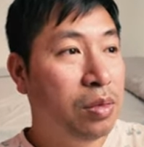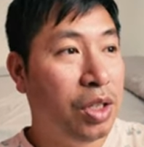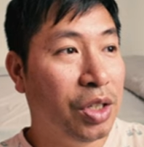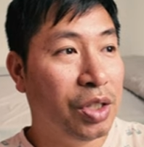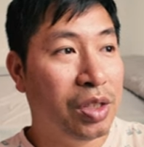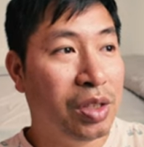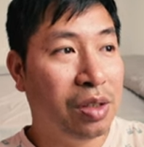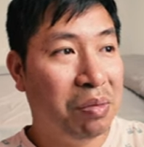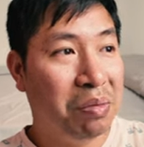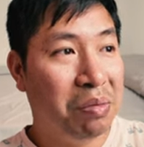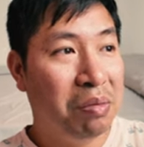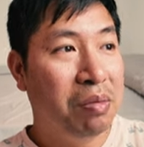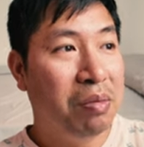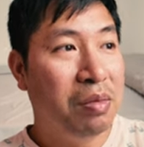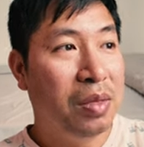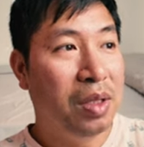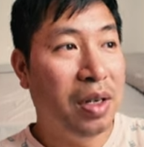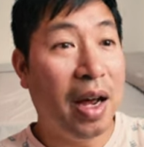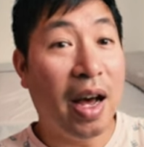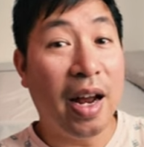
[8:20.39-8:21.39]
just
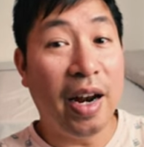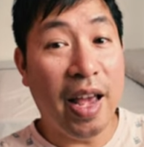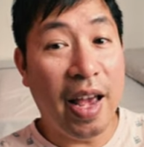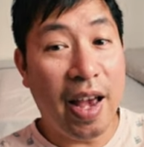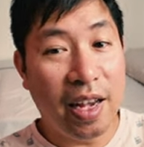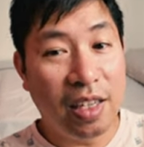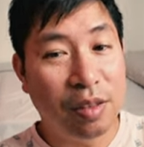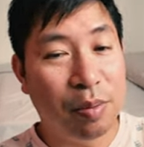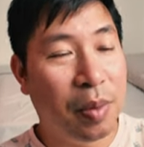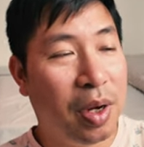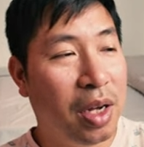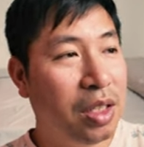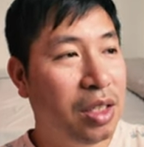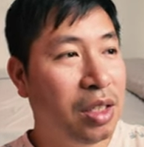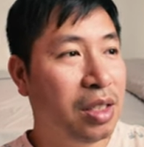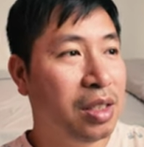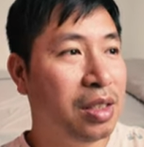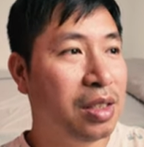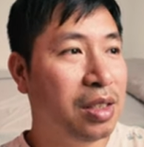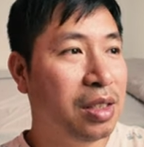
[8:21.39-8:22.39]
not as
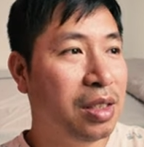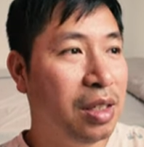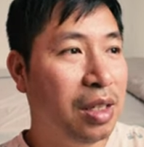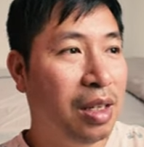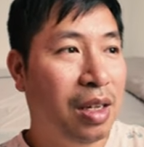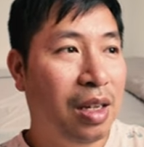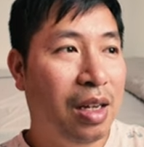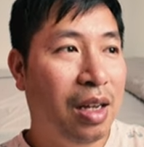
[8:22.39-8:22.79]
much as